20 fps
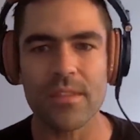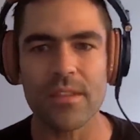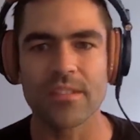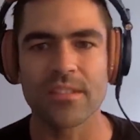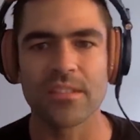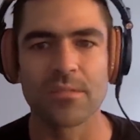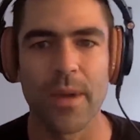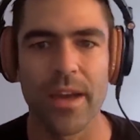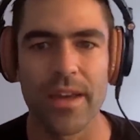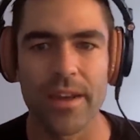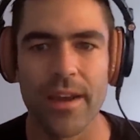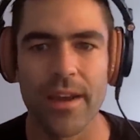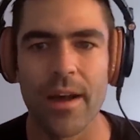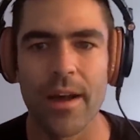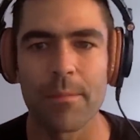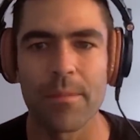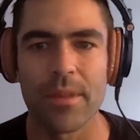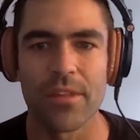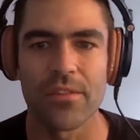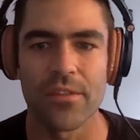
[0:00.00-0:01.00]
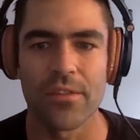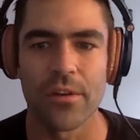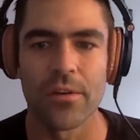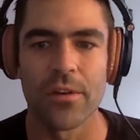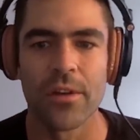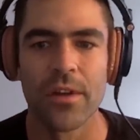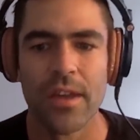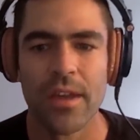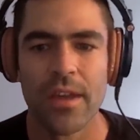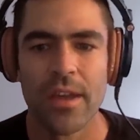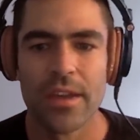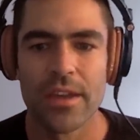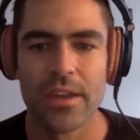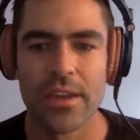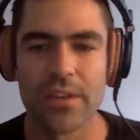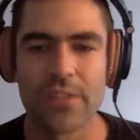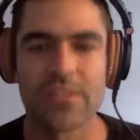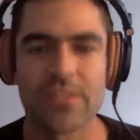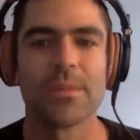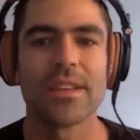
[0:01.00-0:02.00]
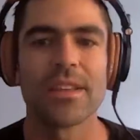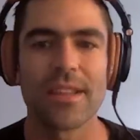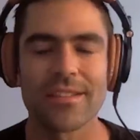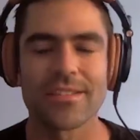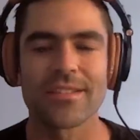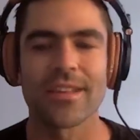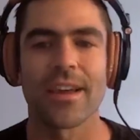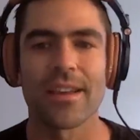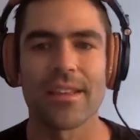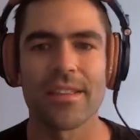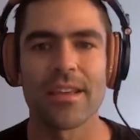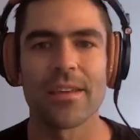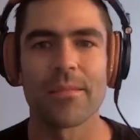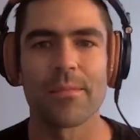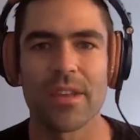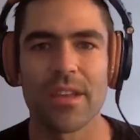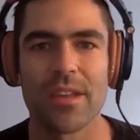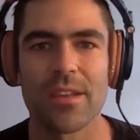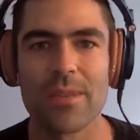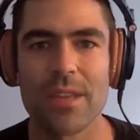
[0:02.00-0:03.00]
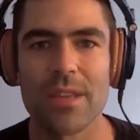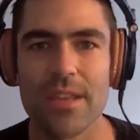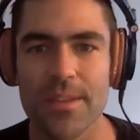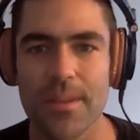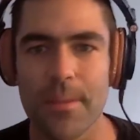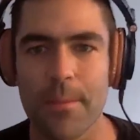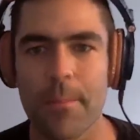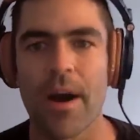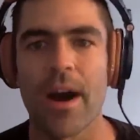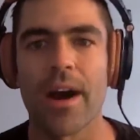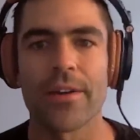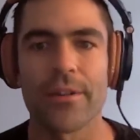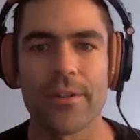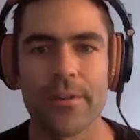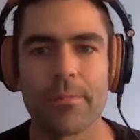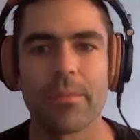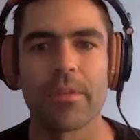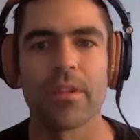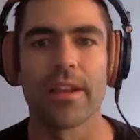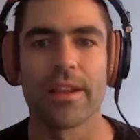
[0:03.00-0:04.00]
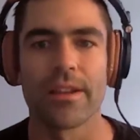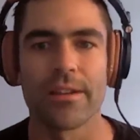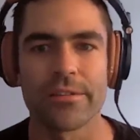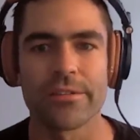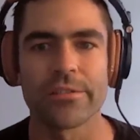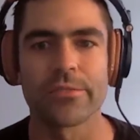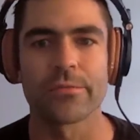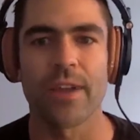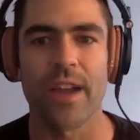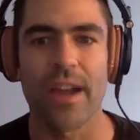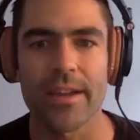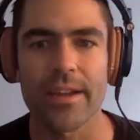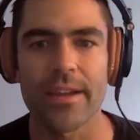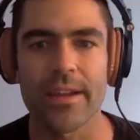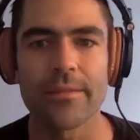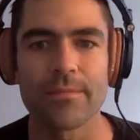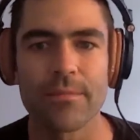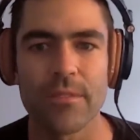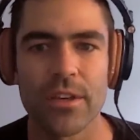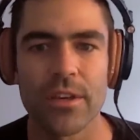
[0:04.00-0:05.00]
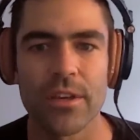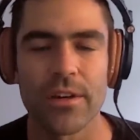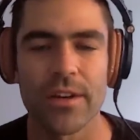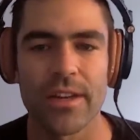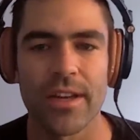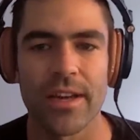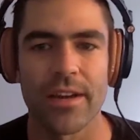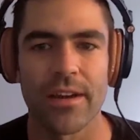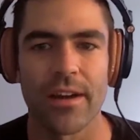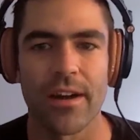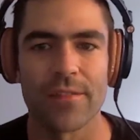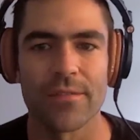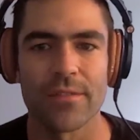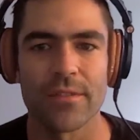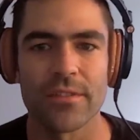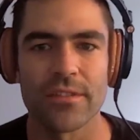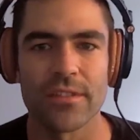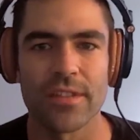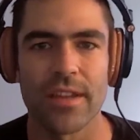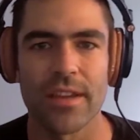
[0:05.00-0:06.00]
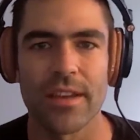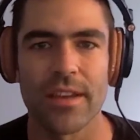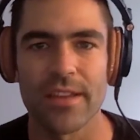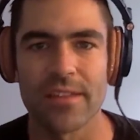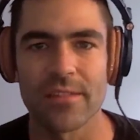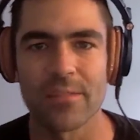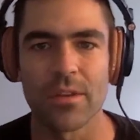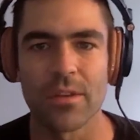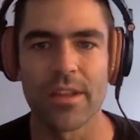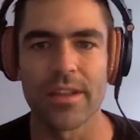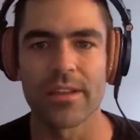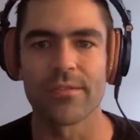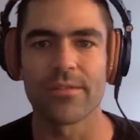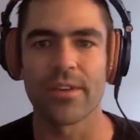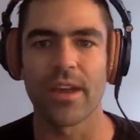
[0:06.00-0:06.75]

sped up. And so, to me, that's kind of the epitome of the modern player's racket. It kind of offers that nice blend of